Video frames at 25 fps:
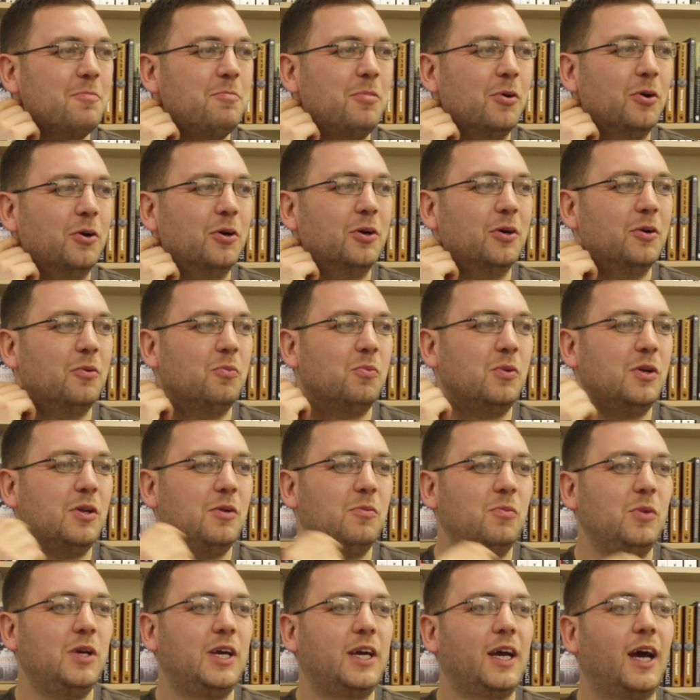But
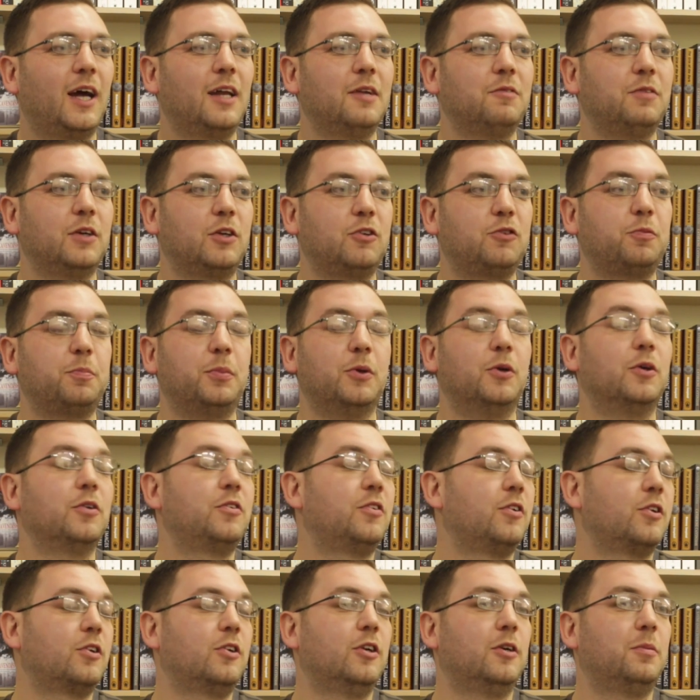we kind of
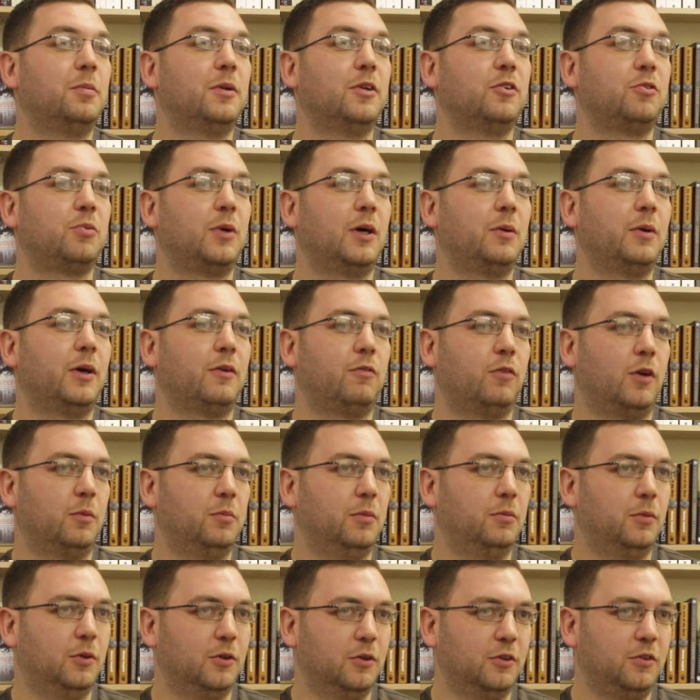exported a couple as well. We had
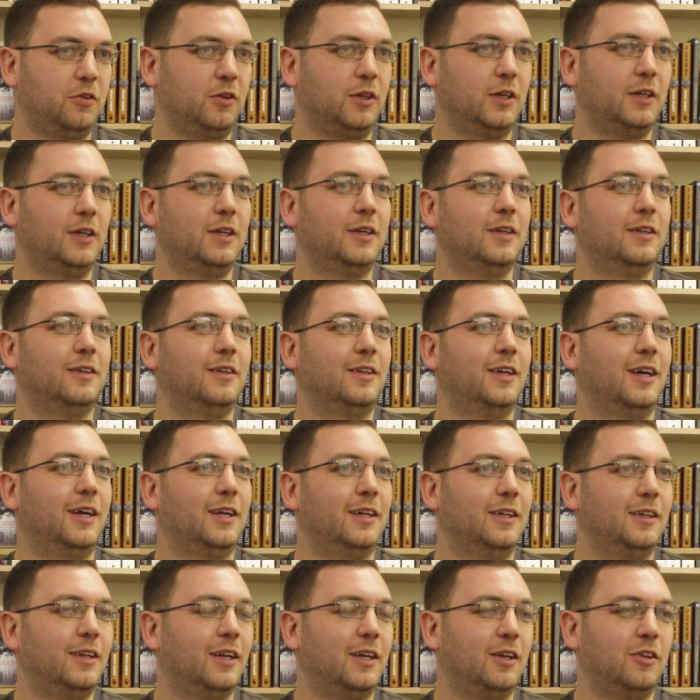Robert Maudsley, and
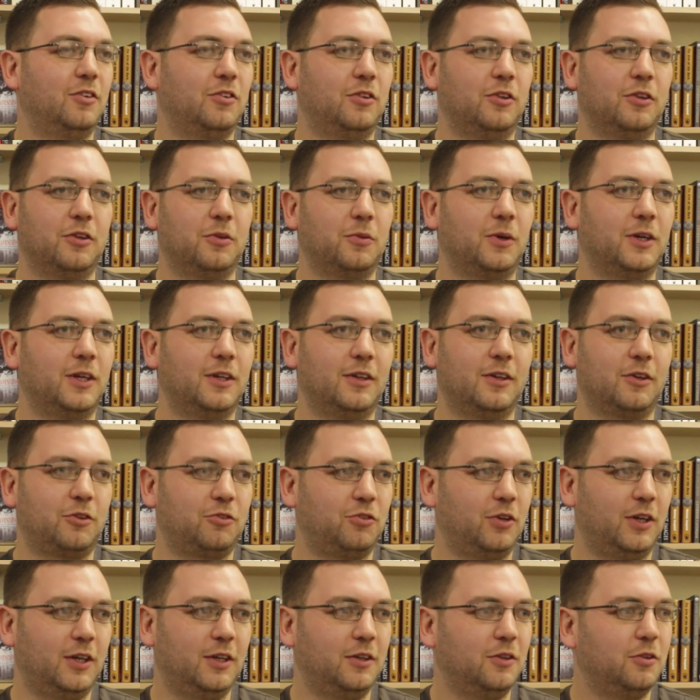there's another one in
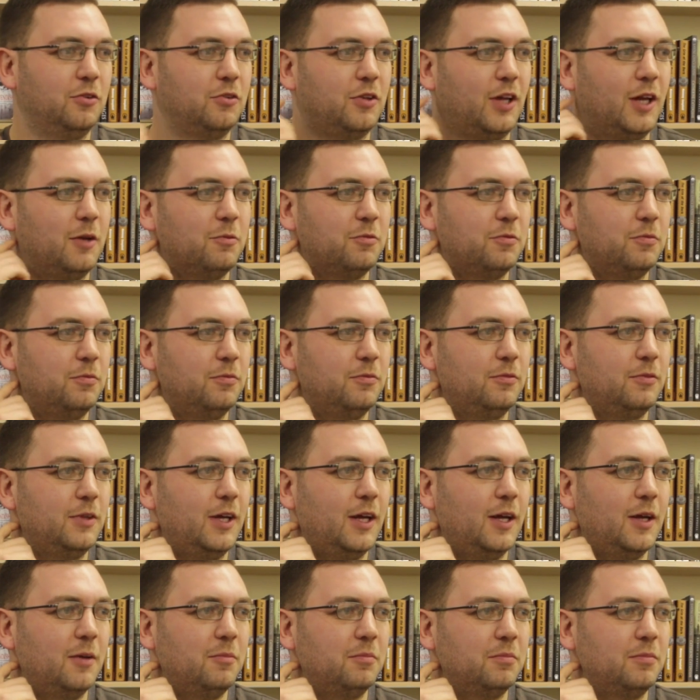Australia whose name
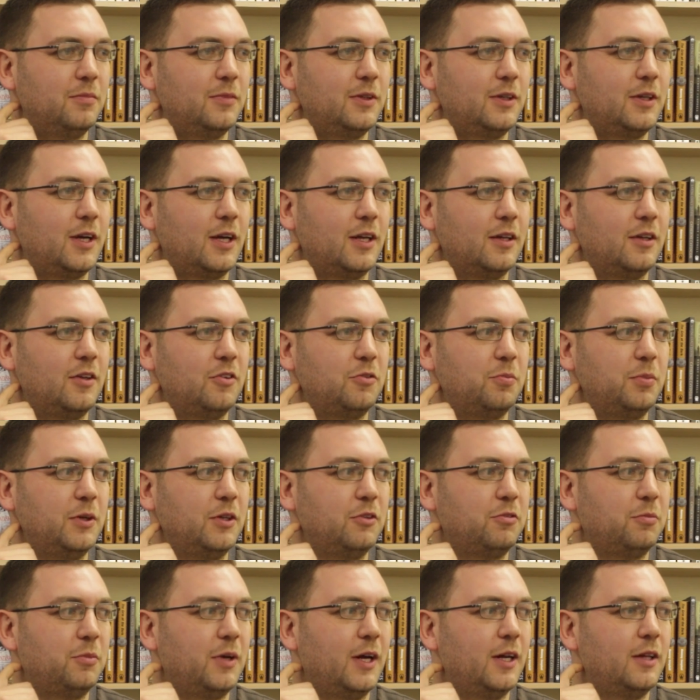kind of
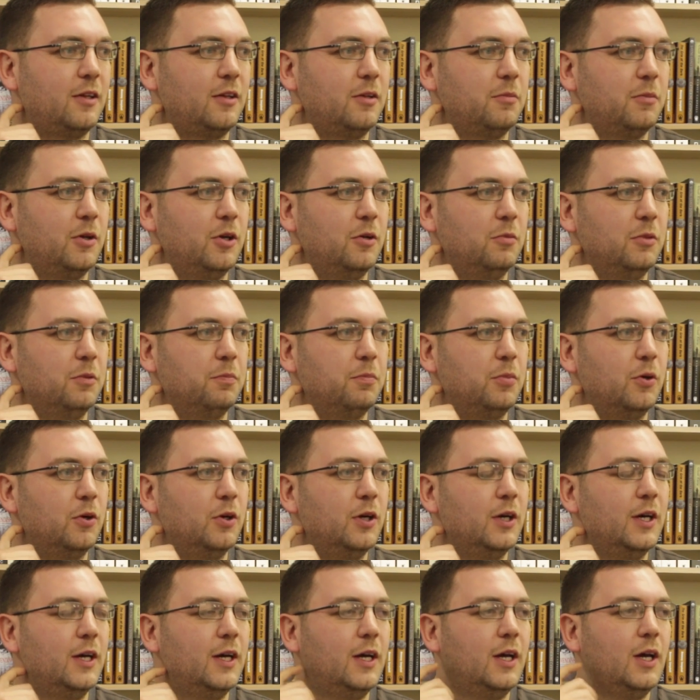disappears from my head at the moment. But
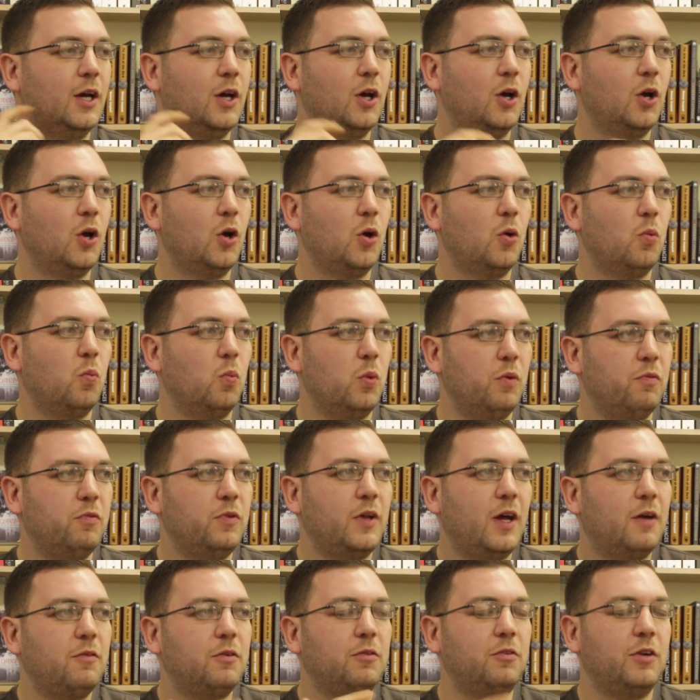we've
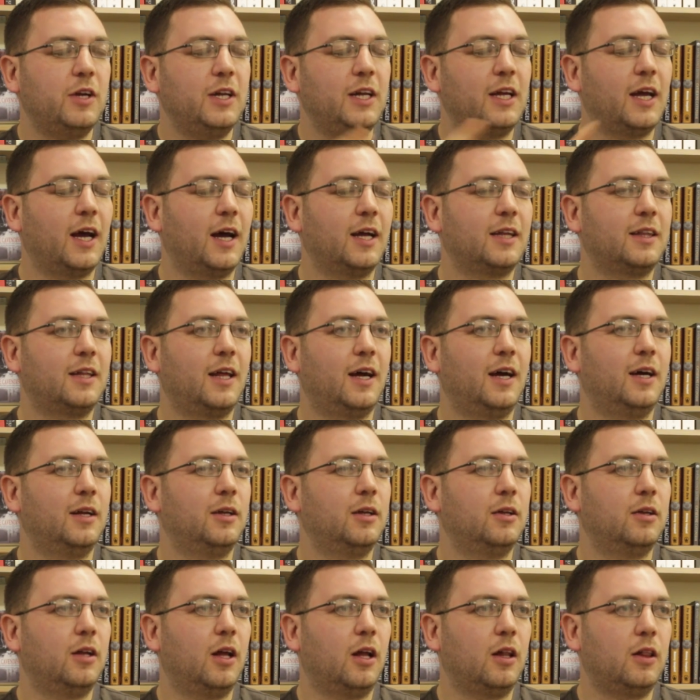never really had that,
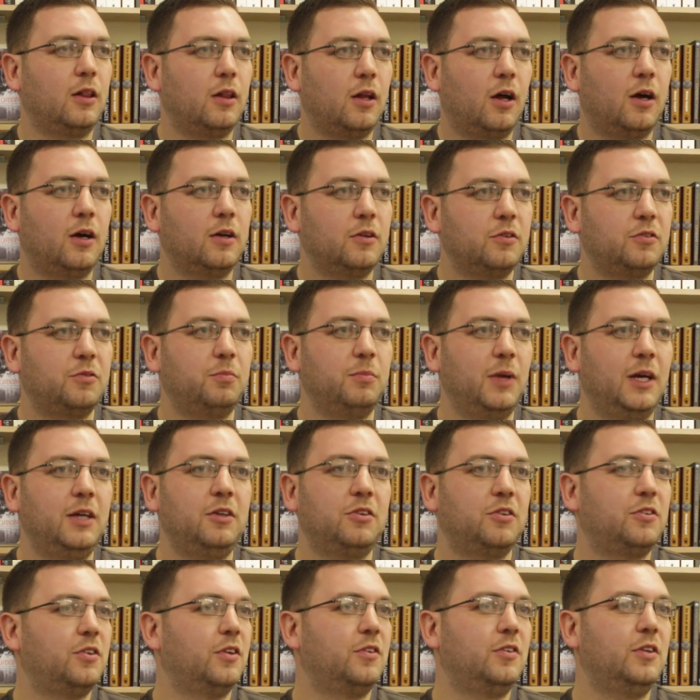and a lot of
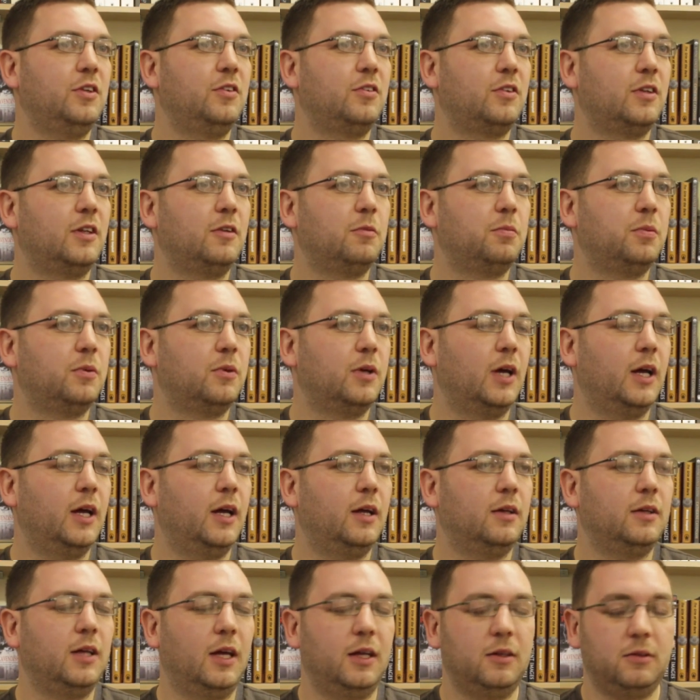major cities in Liverpool,
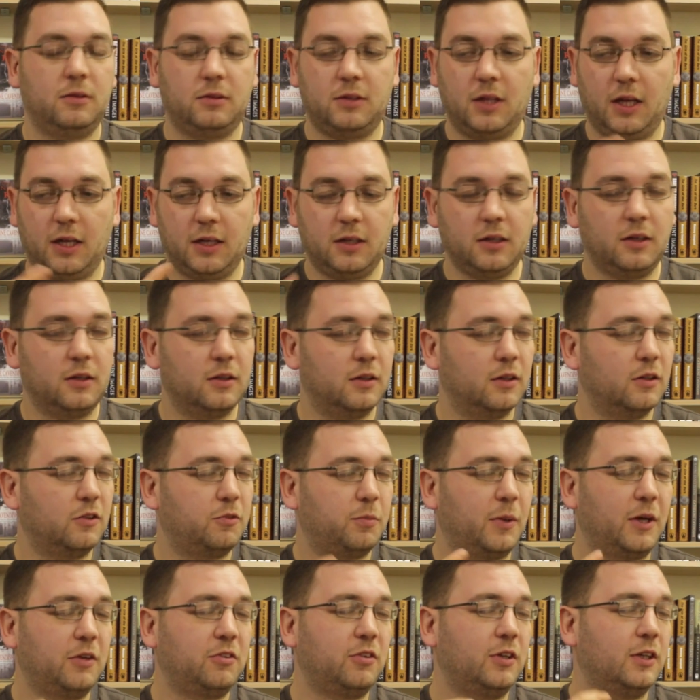in England
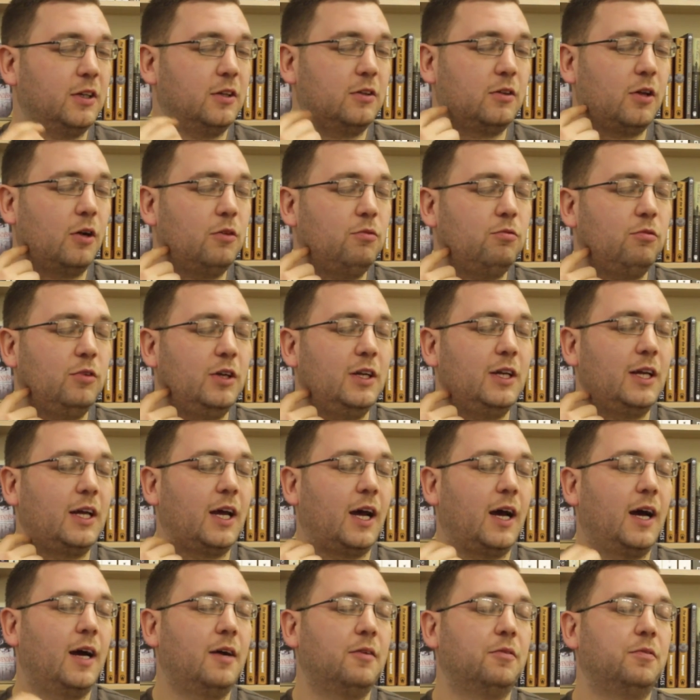especially, don't really
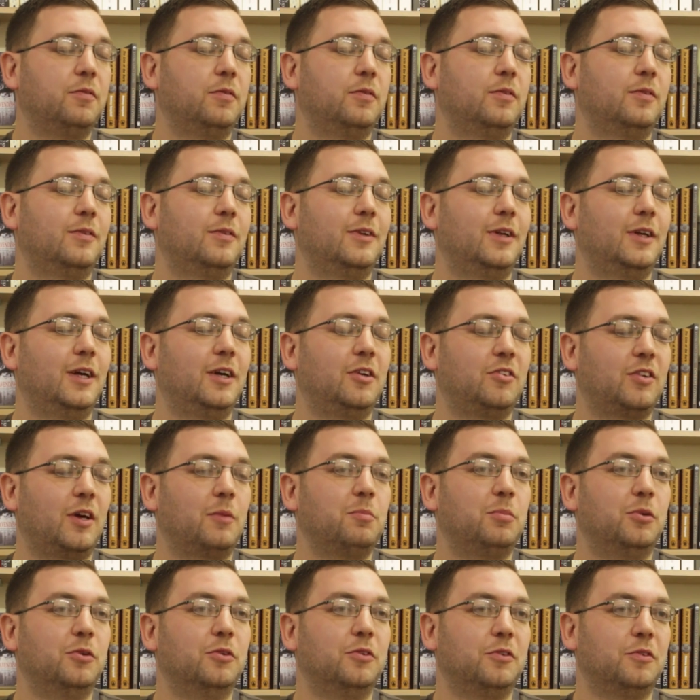have
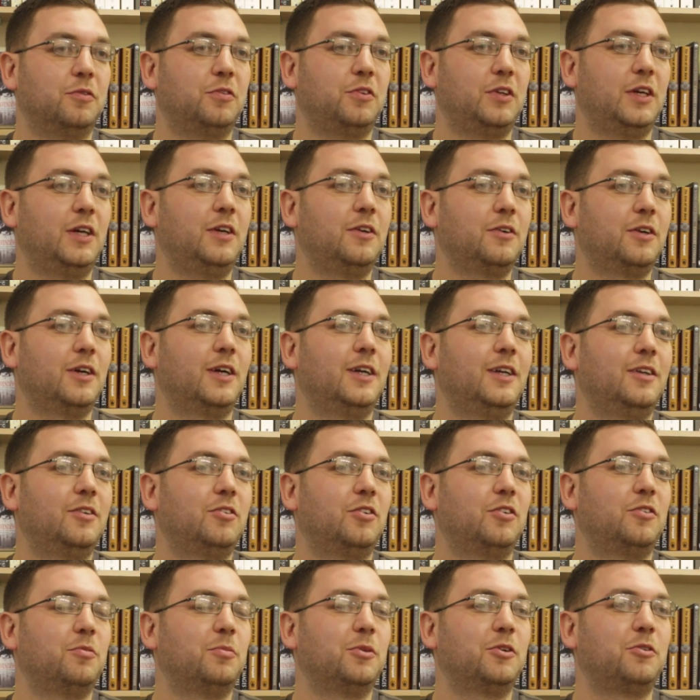examples of serial
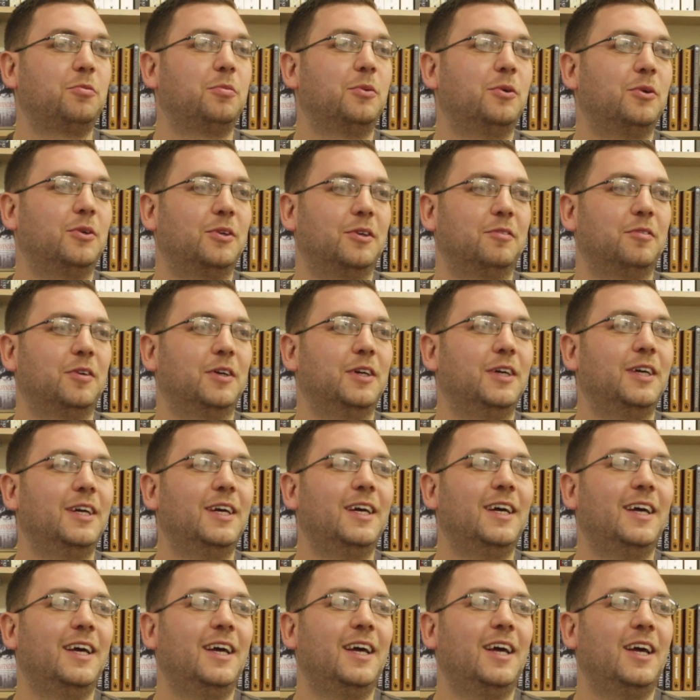killers. It's much more of
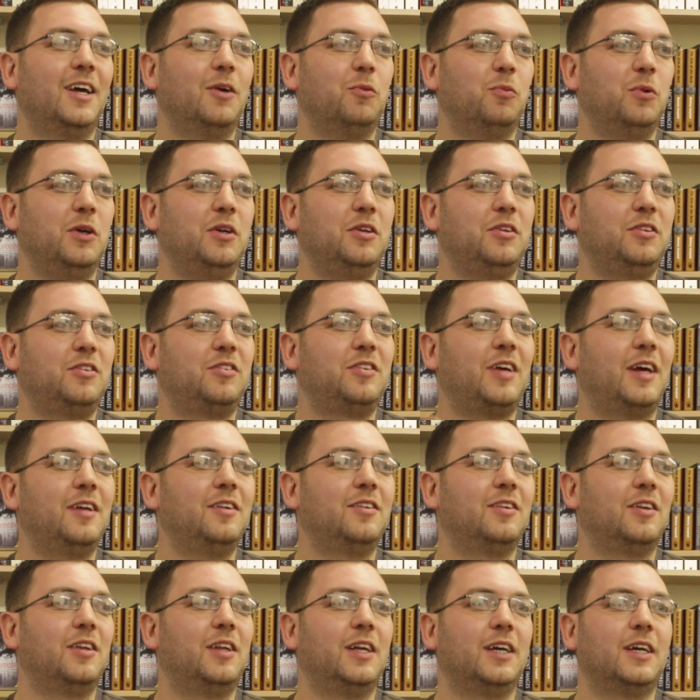we
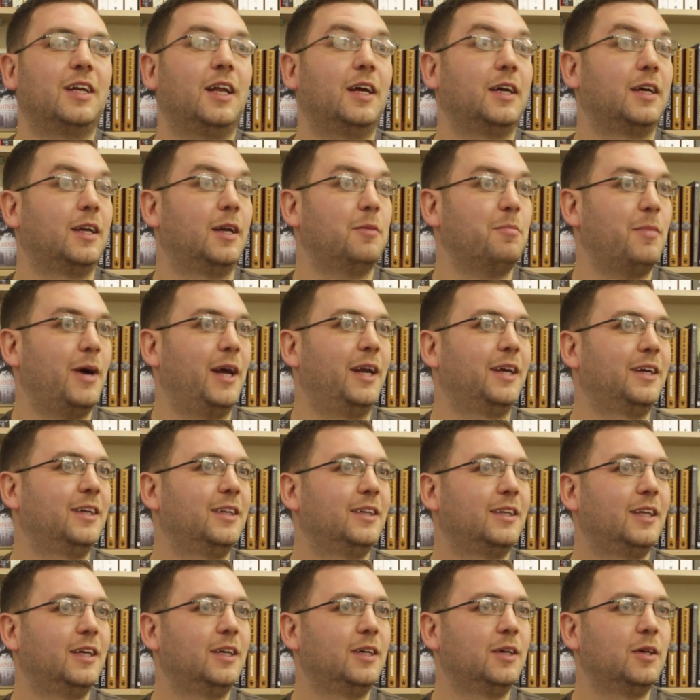tend to think like an
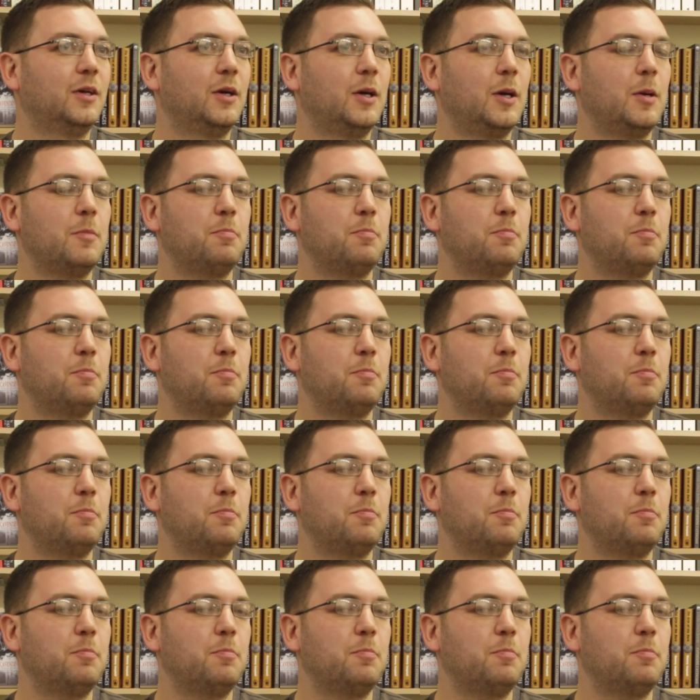American thing.